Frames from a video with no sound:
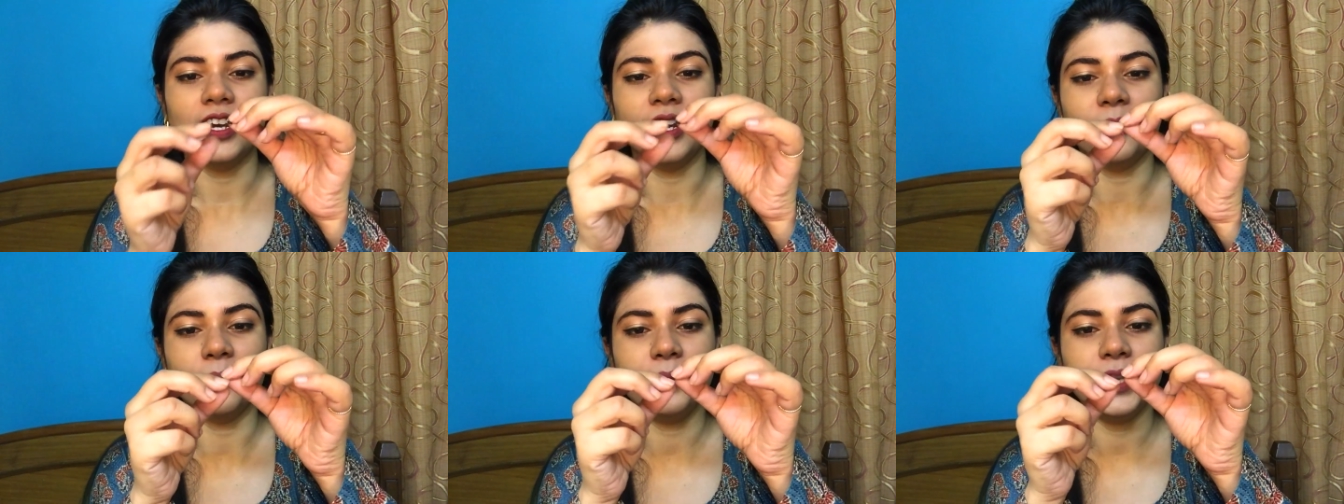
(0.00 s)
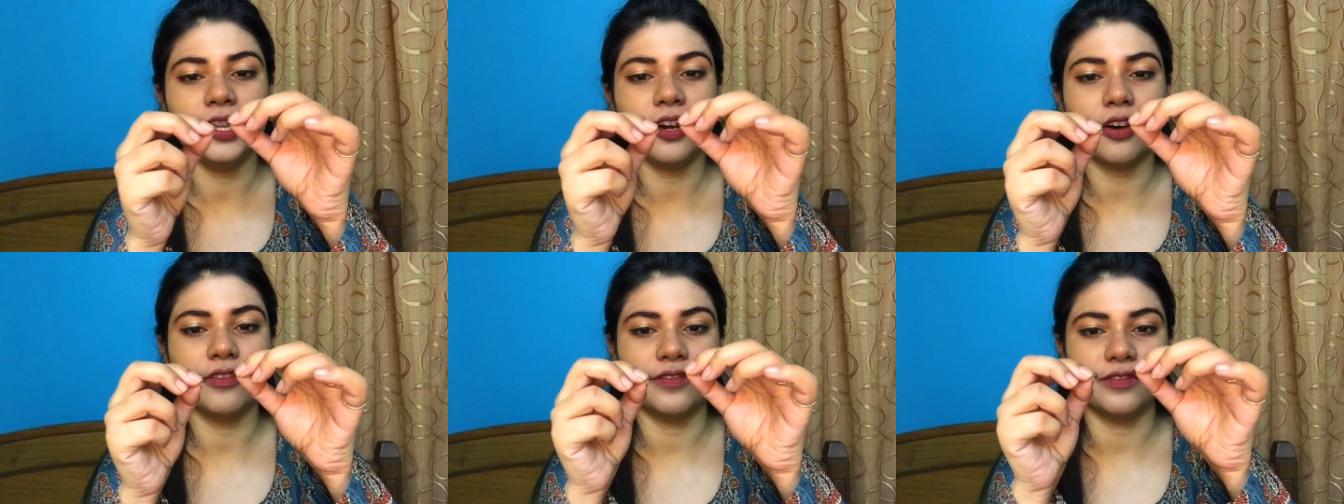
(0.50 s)
um, peel
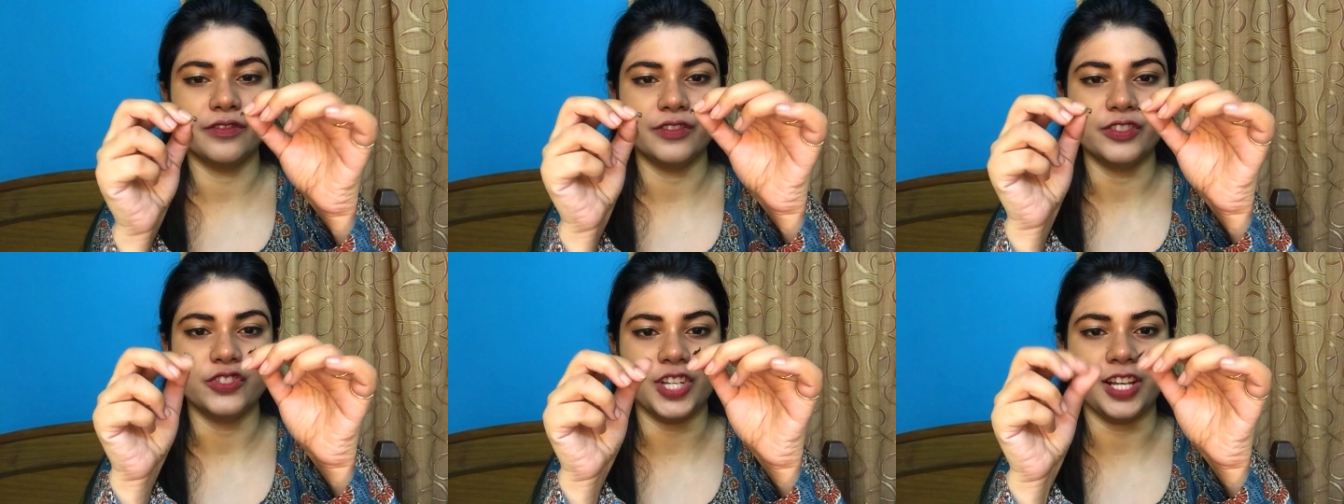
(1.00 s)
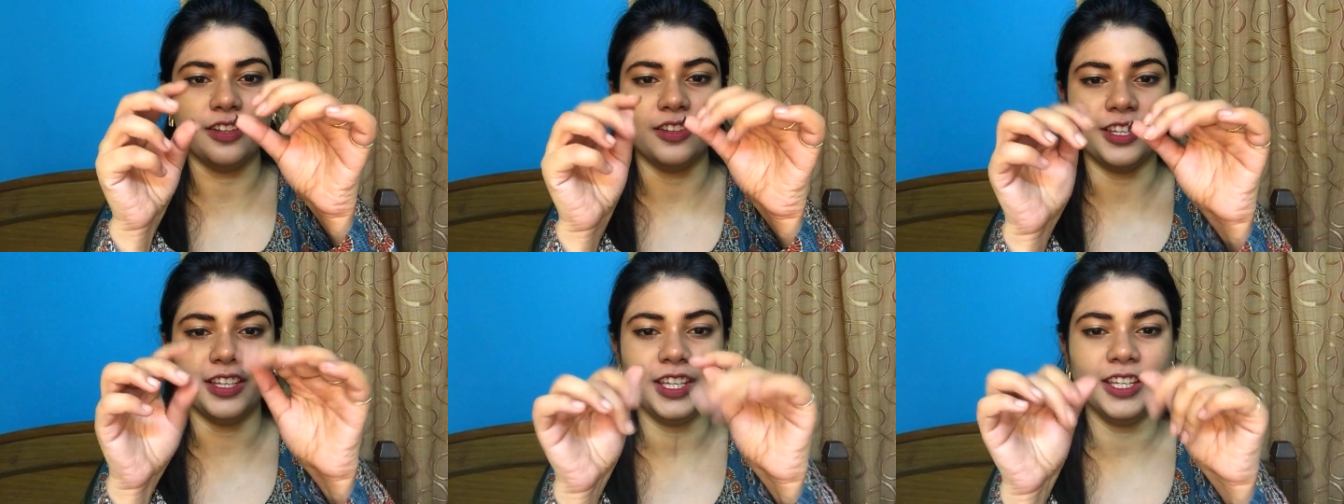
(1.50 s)
off gel
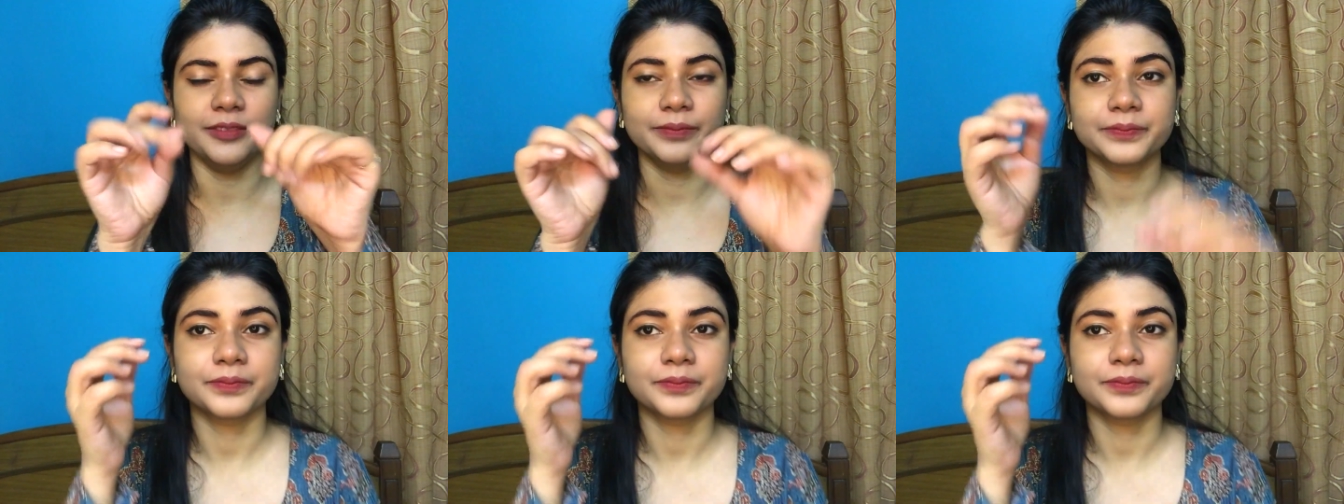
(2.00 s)
thingy